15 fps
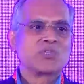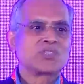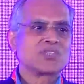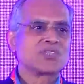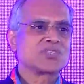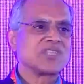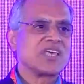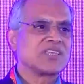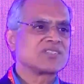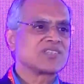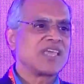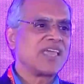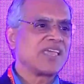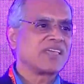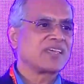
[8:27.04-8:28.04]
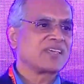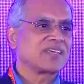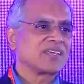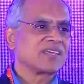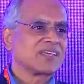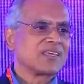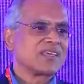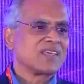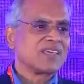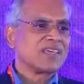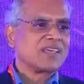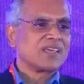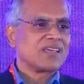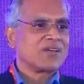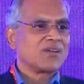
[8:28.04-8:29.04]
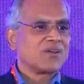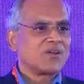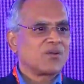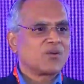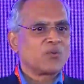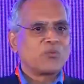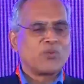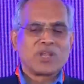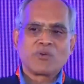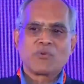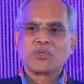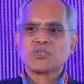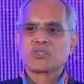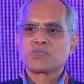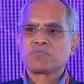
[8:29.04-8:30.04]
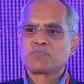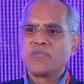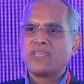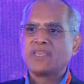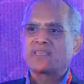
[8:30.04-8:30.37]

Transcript: is, they say, whenever you speak,